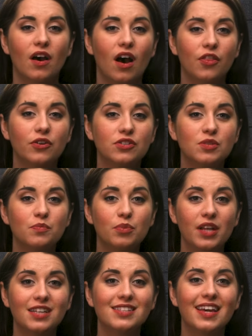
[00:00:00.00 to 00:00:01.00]
others
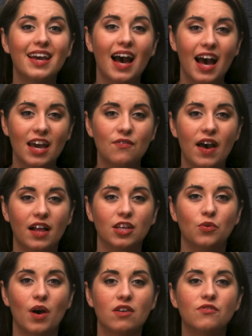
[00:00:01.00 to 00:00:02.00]
place a high
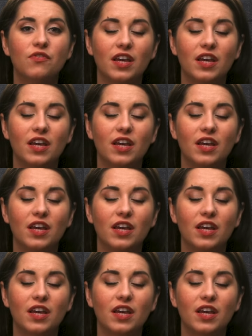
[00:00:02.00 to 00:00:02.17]
value on